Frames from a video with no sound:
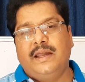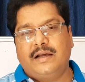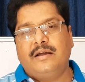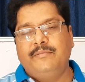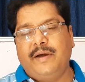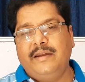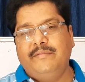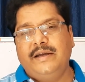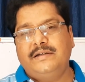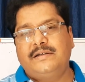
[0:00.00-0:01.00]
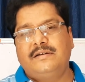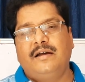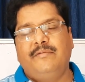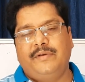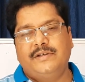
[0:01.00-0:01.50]
confinement
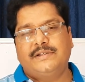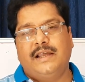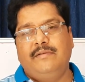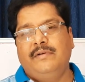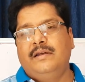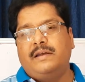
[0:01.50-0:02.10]
of yourself.